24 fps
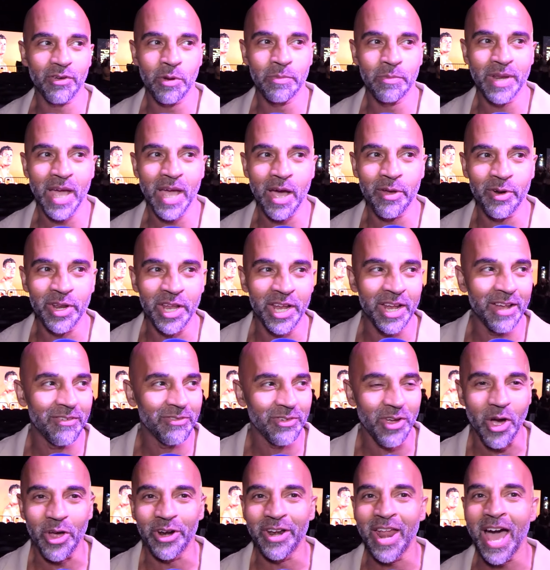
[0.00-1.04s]
come down here, I've
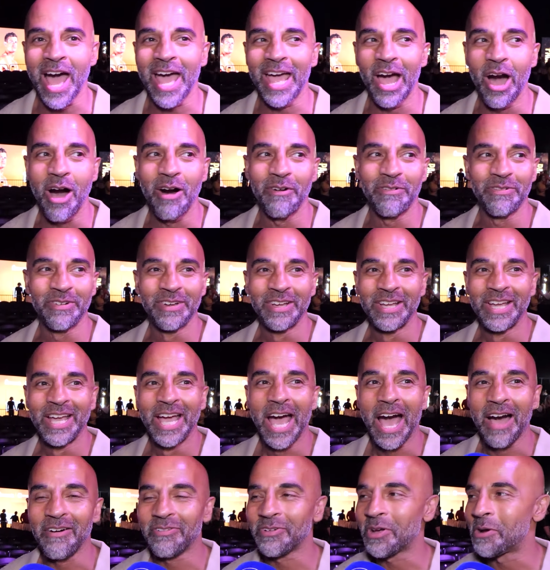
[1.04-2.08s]
got night off.
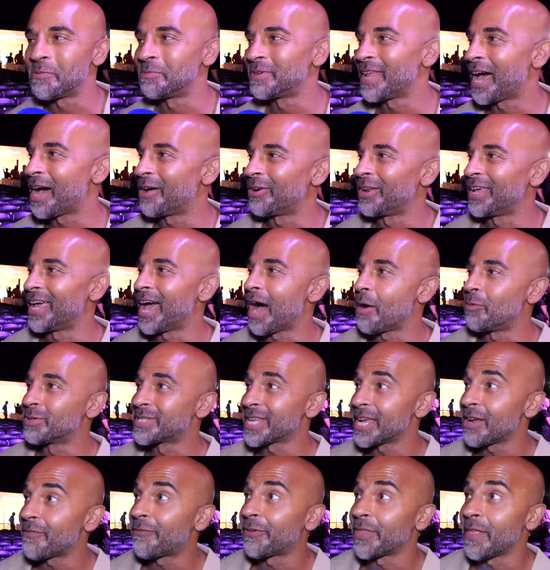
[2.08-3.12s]
I've come down here. I was
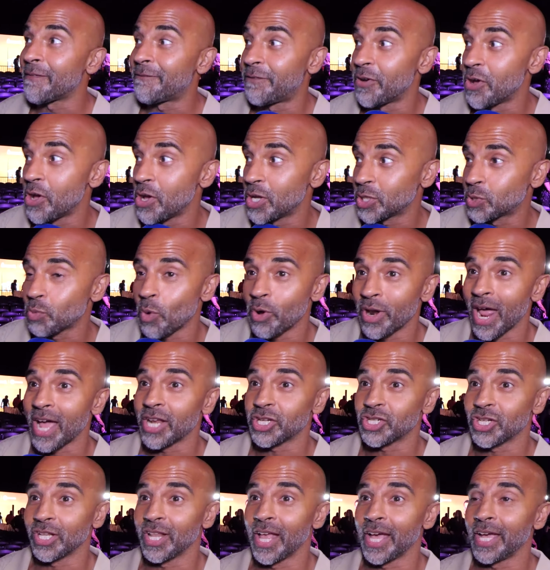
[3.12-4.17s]
here for the first one
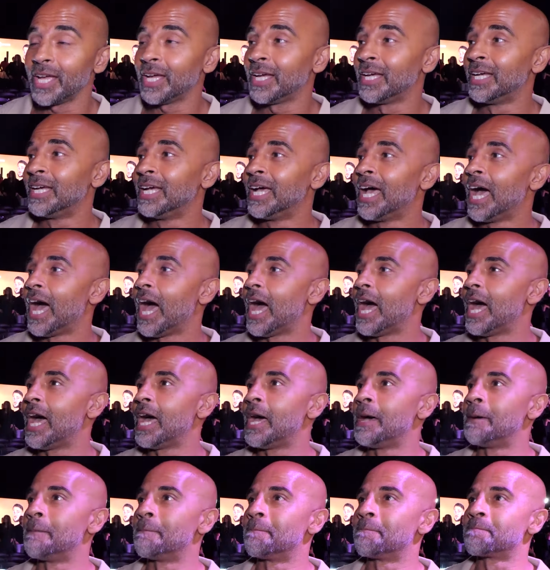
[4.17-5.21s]
actually.
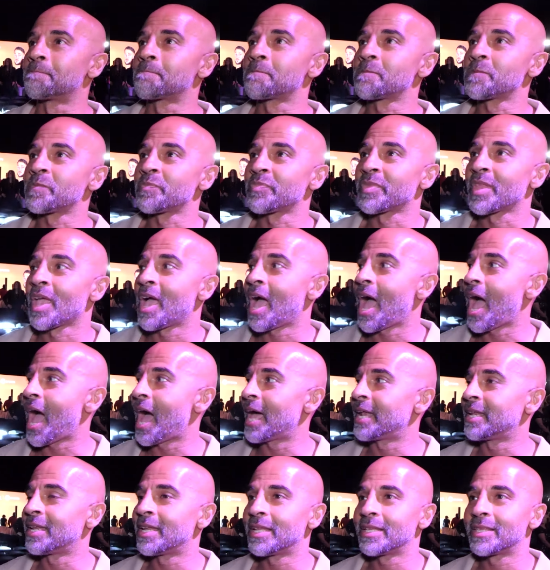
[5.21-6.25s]
Um,
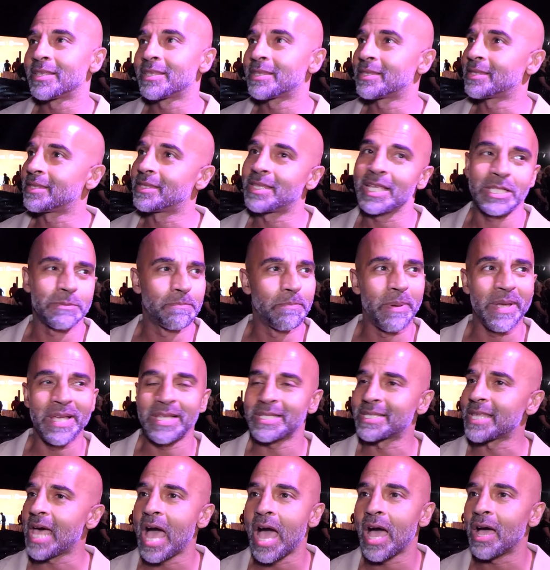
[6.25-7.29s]
and this
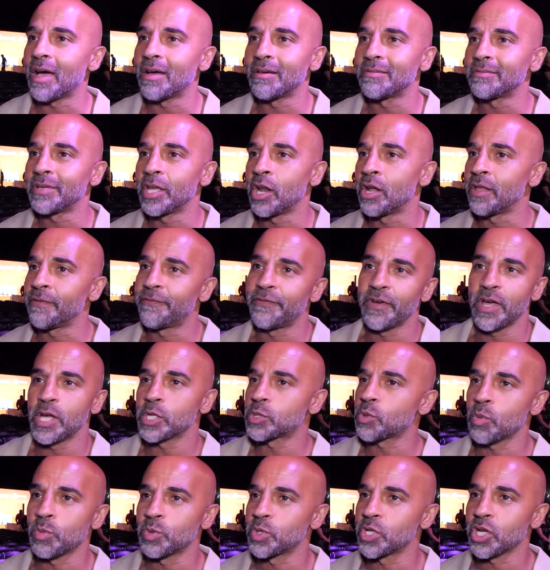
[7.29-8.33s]
beats that. You know, the
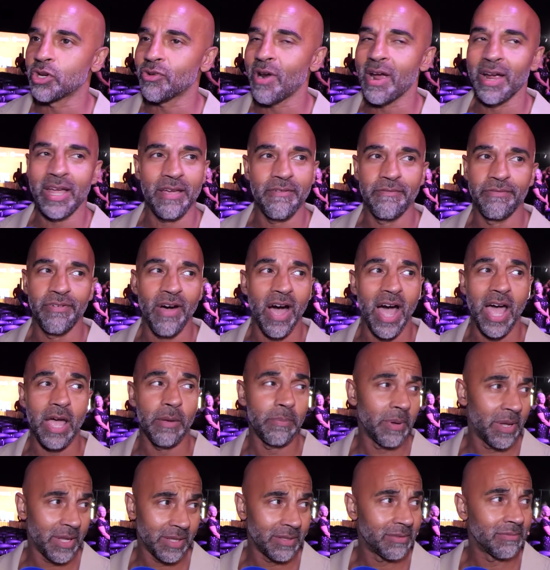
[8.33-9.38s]
first one was a cracking fight,
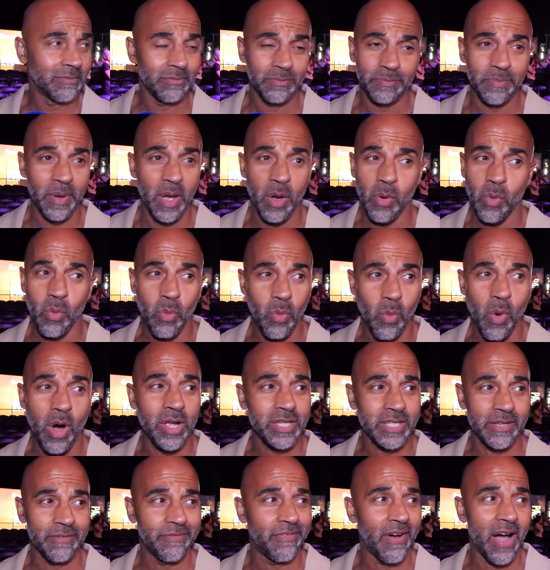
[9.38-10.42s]
but but
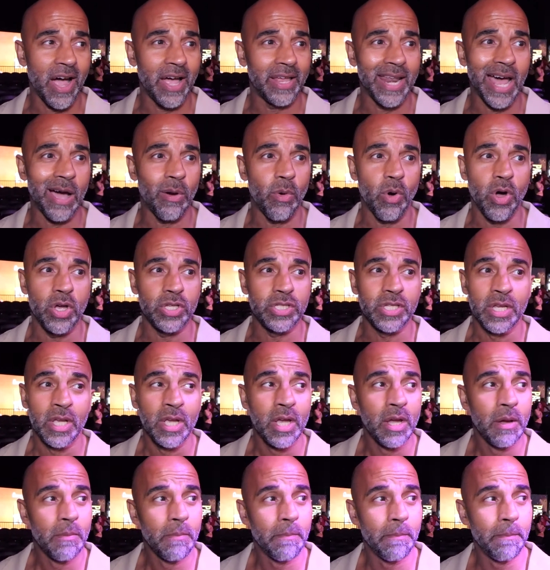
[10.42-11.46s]
what a fight that was.
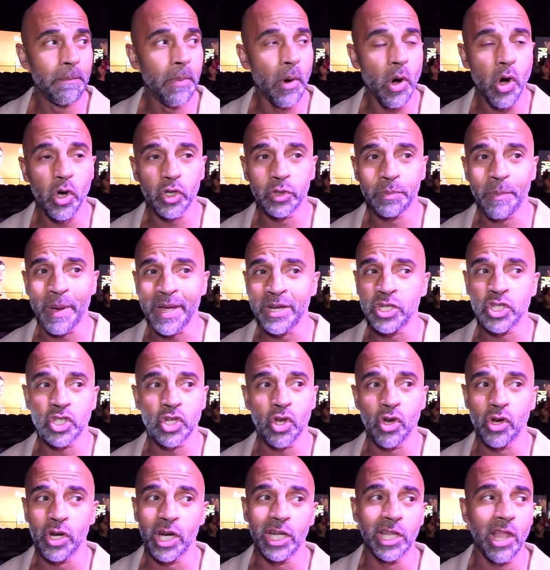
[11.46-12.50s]
Both men
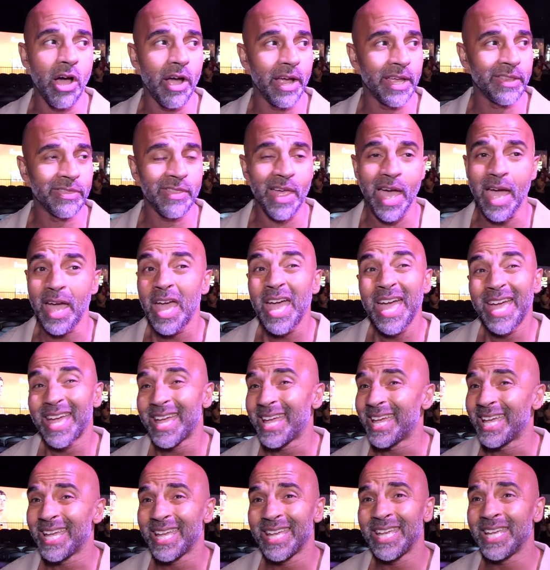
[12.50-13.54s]
showed a lot in that.
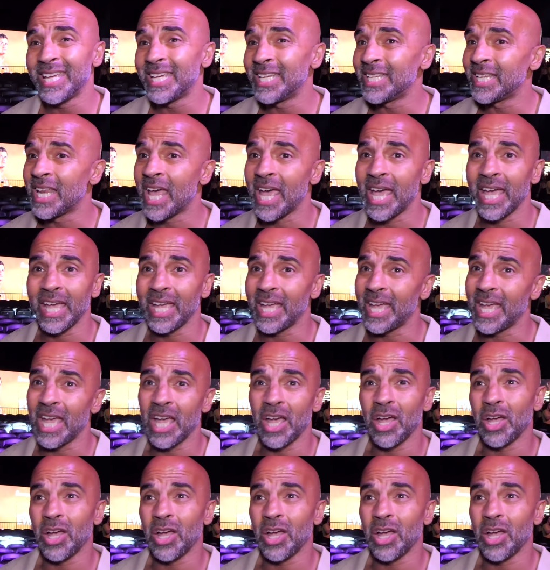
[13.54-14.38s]
Heaney